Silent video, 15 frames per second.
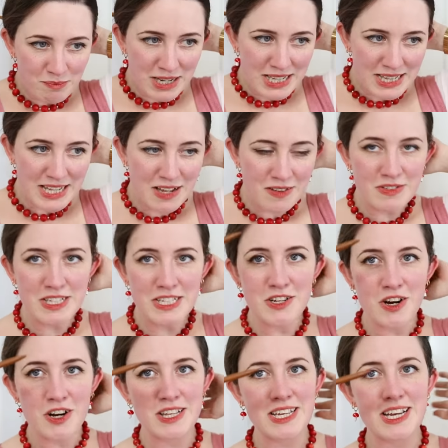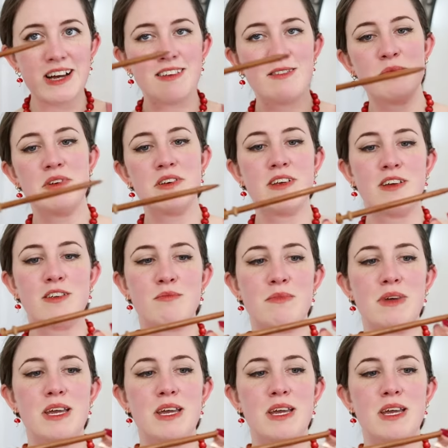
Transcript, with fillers: My lovely darling husband has